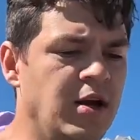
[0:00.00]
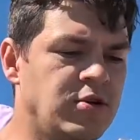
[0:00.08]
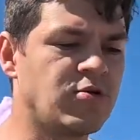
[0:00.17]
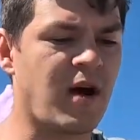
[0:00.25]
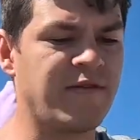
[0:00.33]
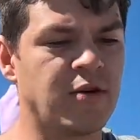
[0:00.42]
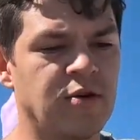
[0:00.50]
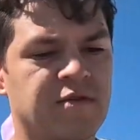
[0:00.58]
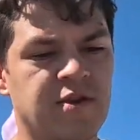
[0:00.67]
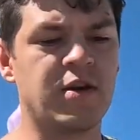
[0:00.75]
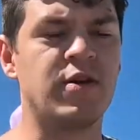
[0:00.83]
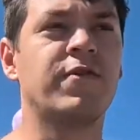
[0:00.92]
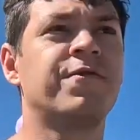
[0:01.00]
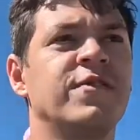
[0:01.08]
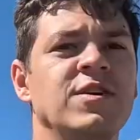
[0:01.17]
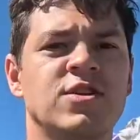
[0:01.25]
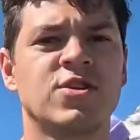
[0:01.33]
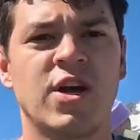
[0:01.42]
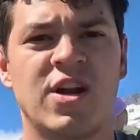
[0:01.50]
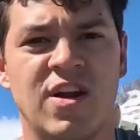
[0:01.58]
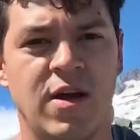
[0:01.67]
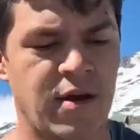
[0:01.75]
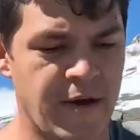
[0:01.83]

driving over there. They're frustrated,